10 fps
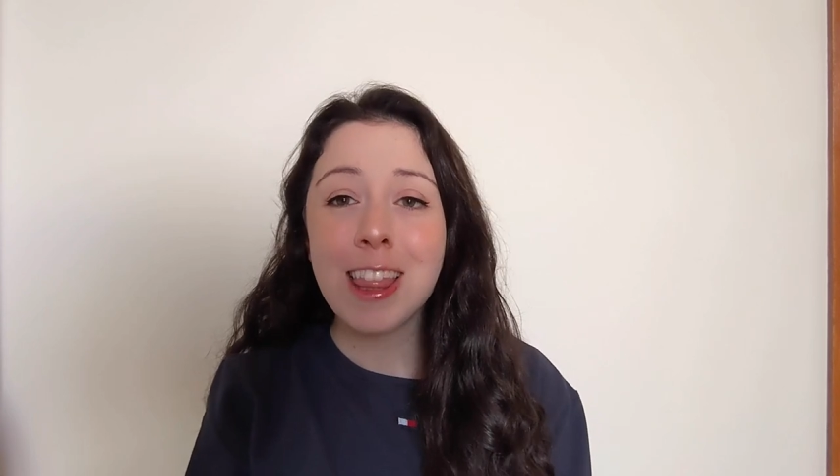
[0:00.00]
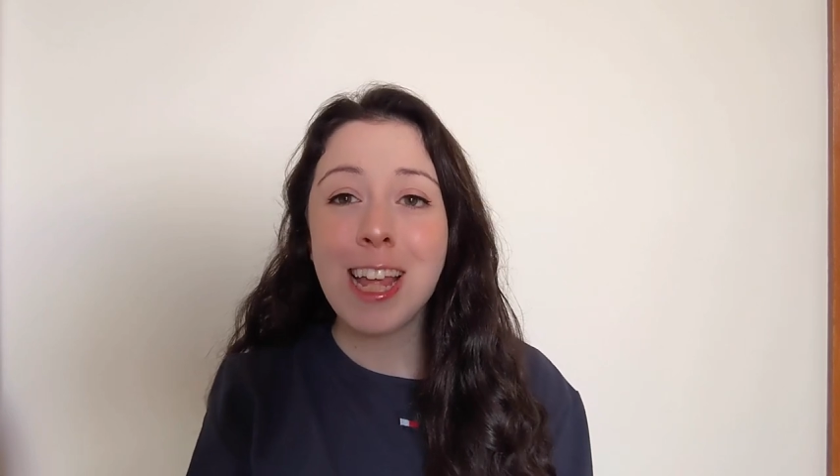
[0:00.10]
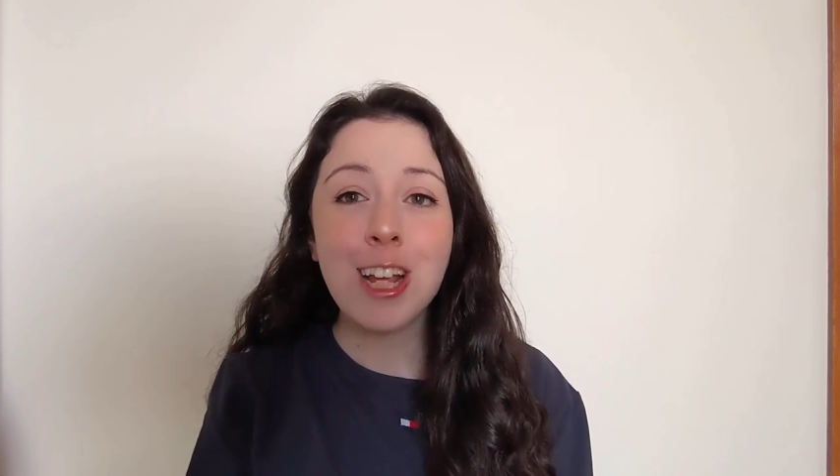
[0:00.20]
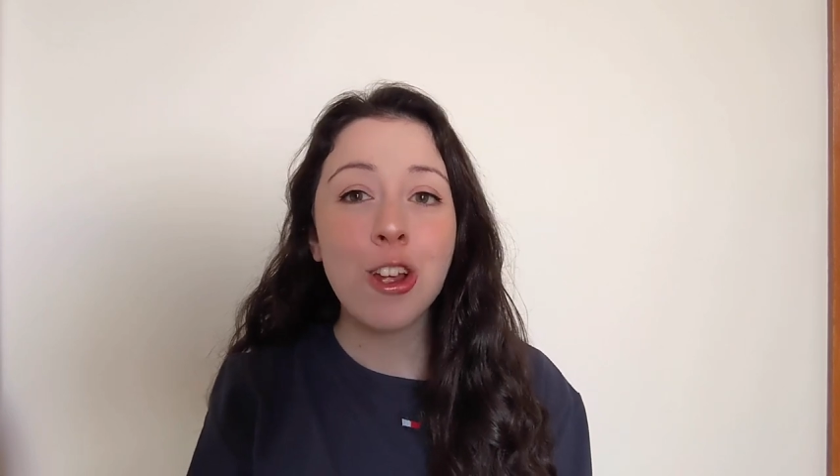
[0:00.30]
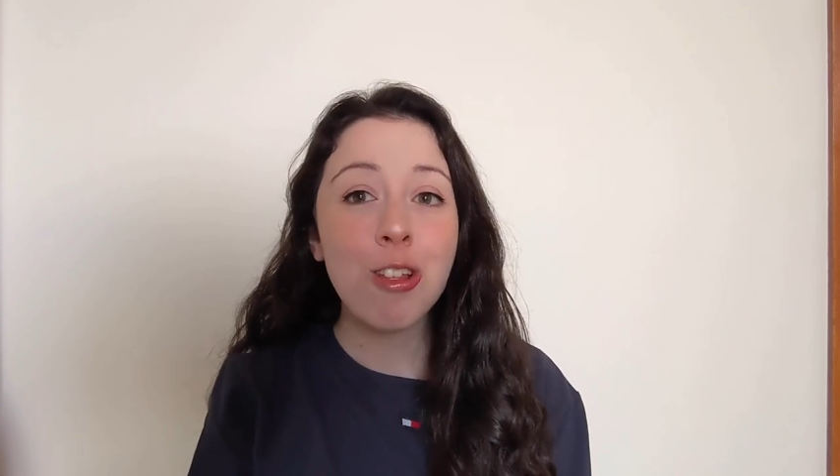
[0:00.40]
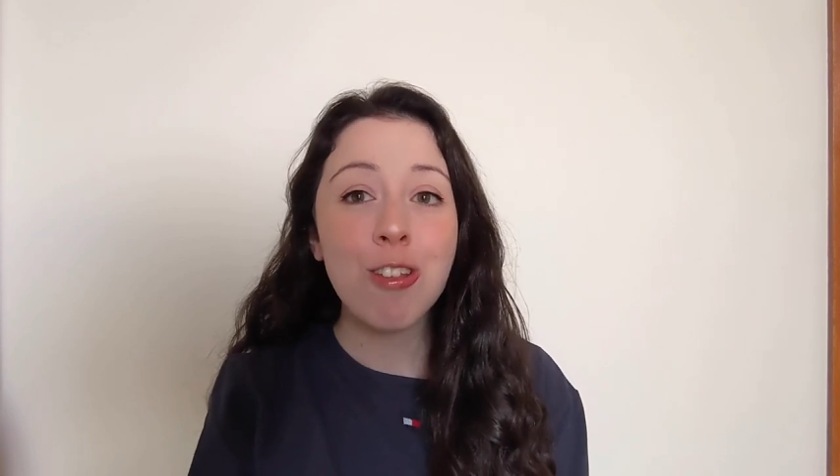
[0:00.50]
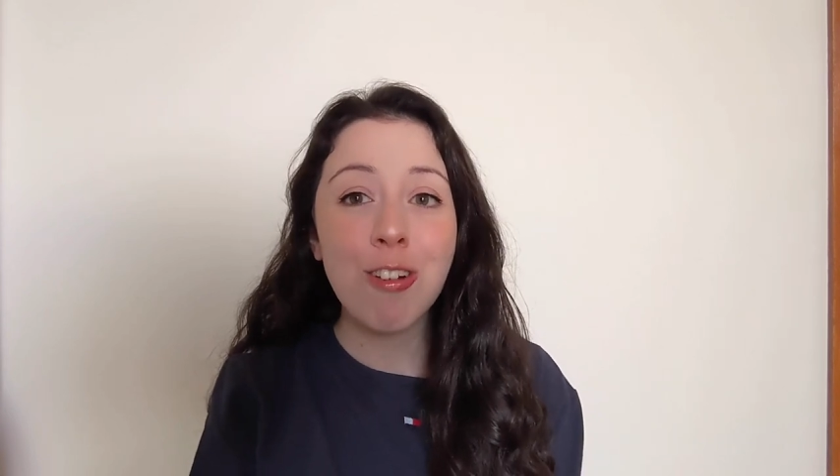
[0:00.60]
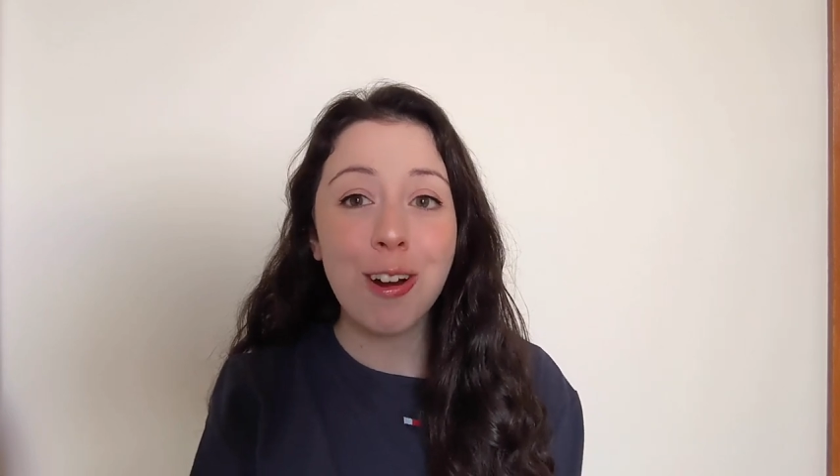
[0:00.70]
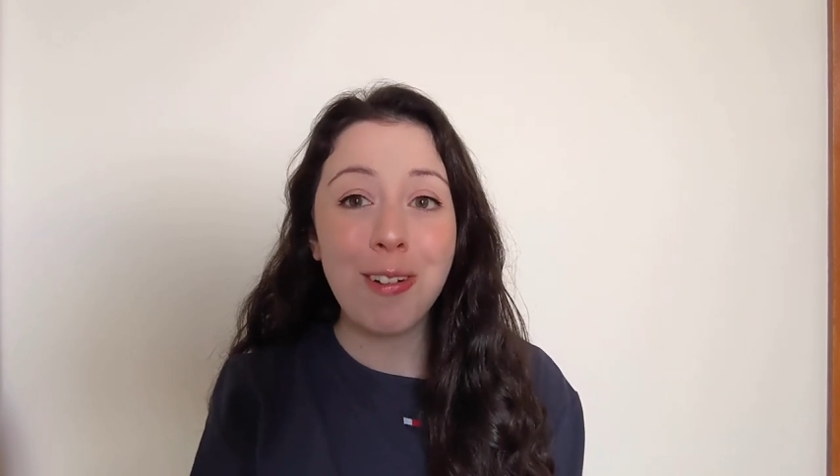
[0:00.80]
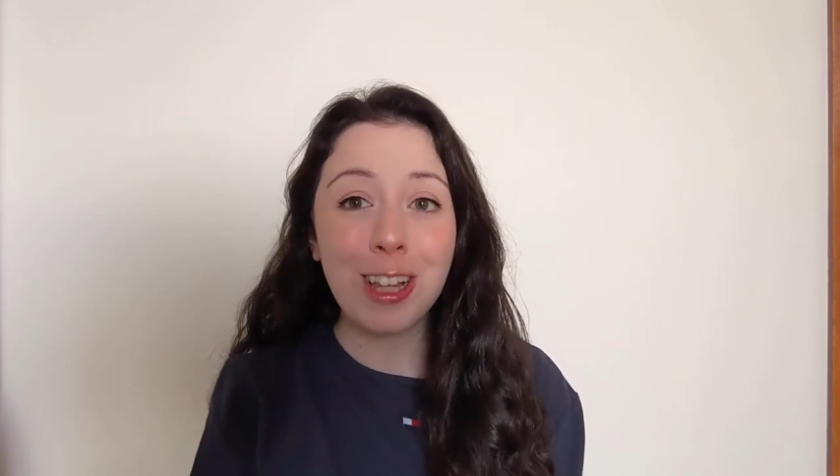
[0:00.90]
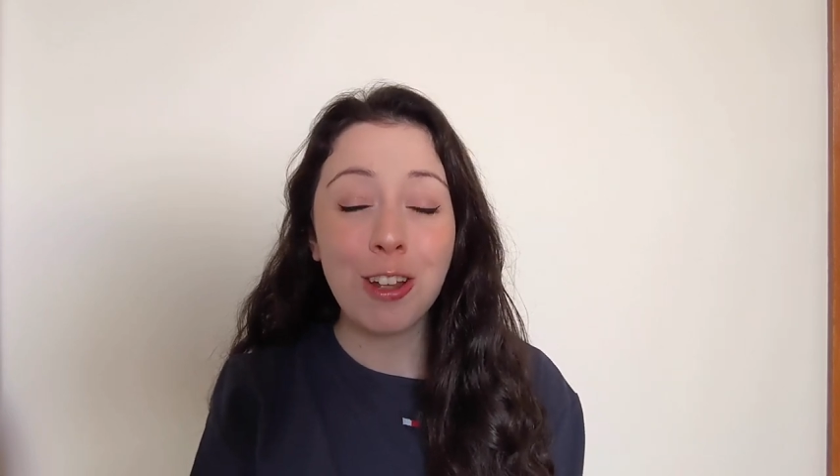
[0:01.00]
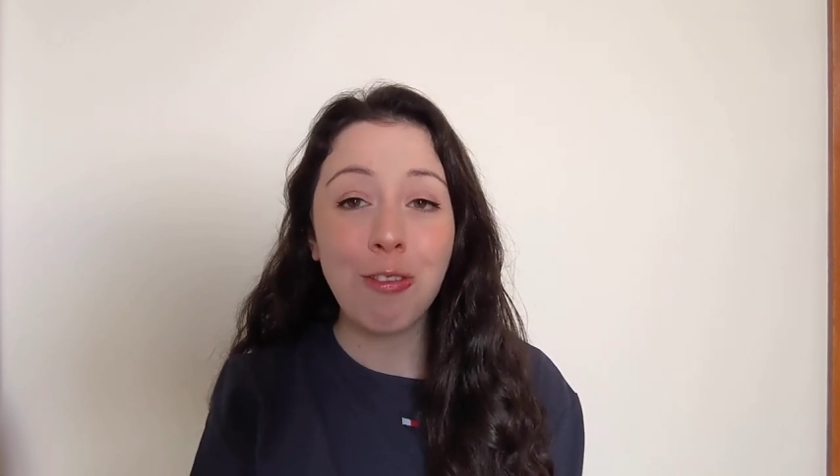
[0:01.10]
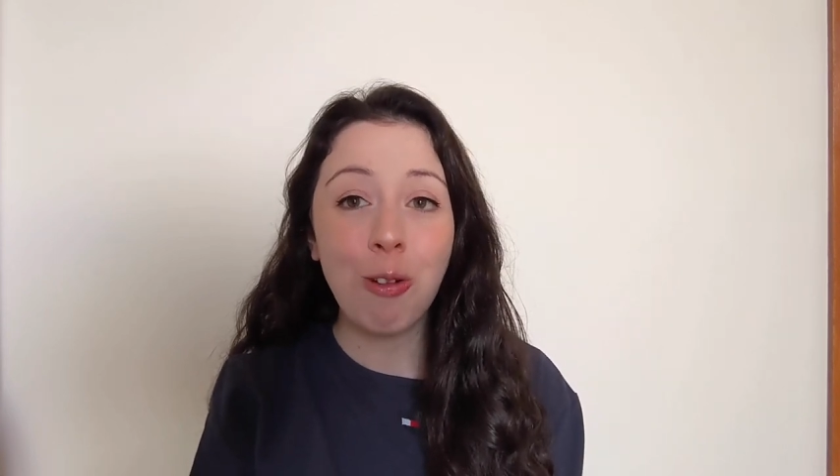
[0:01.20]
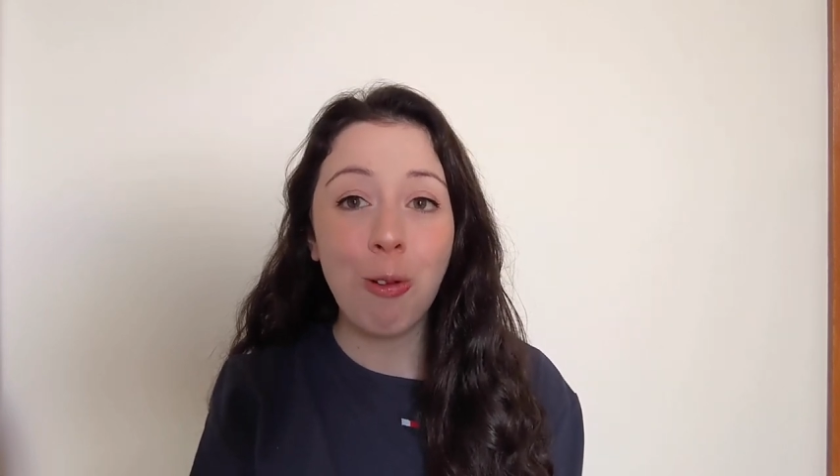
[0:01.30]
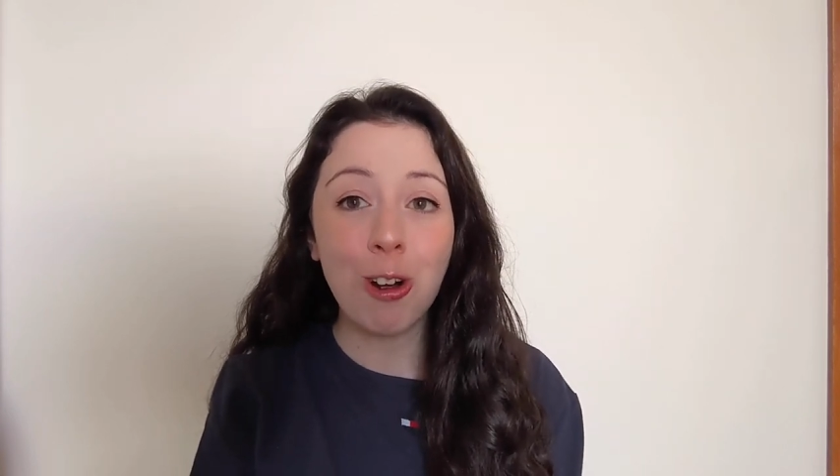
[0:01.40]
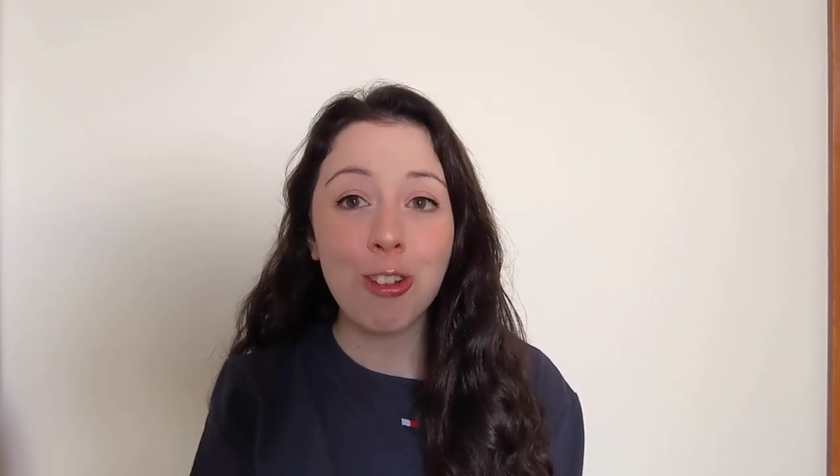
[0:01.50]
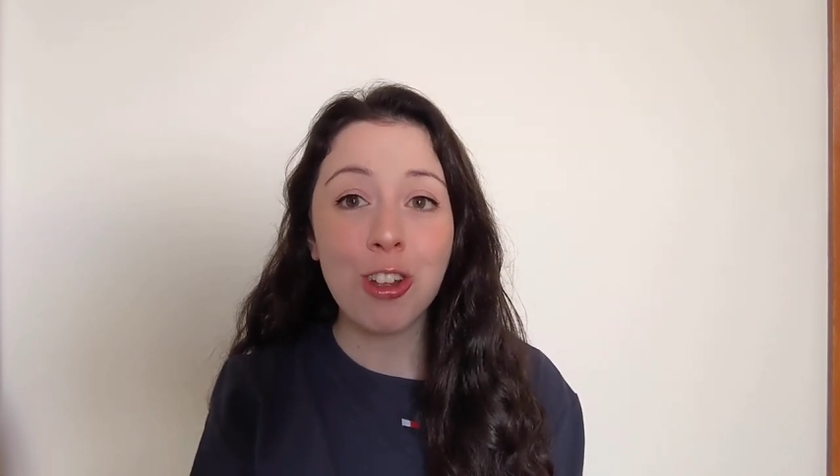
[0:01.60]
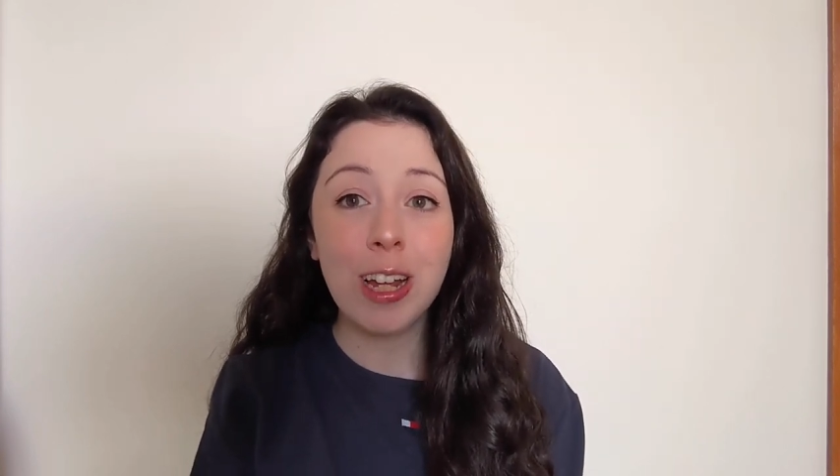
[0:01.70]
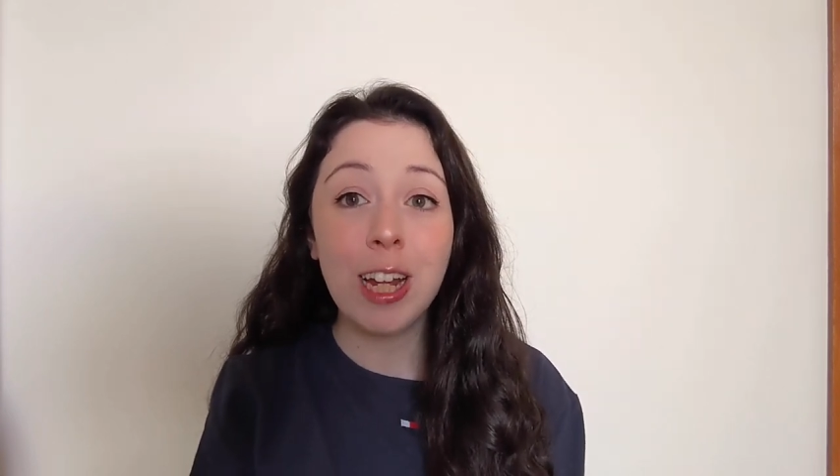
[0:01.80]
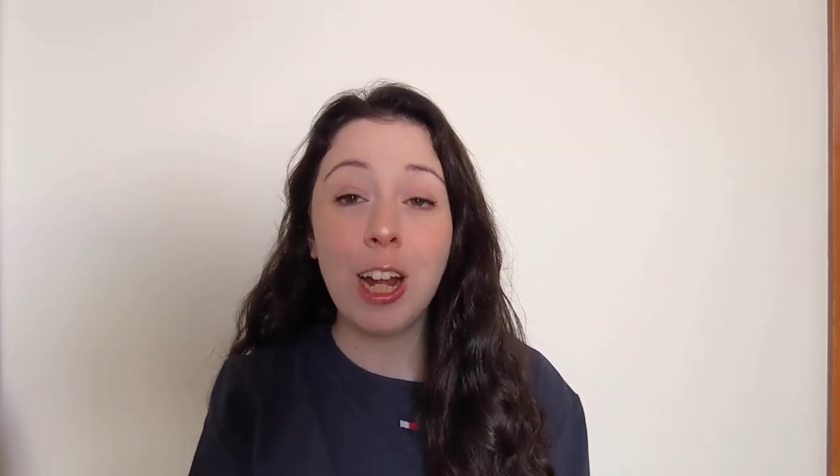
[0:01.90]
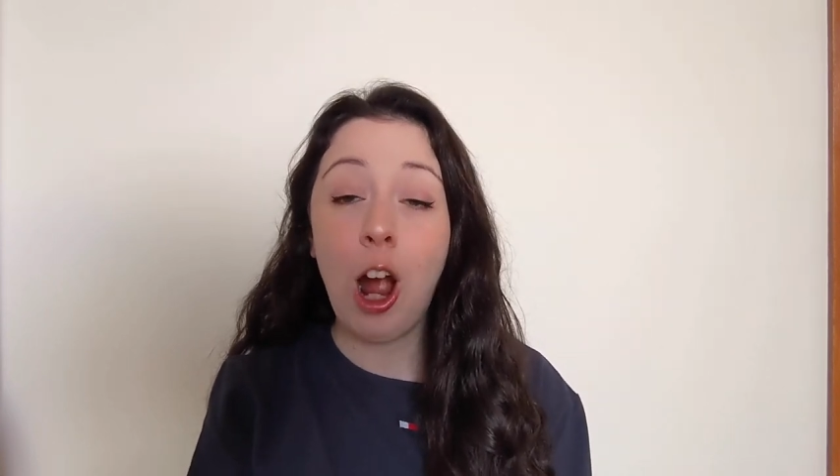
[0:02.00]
thank you so much for watching.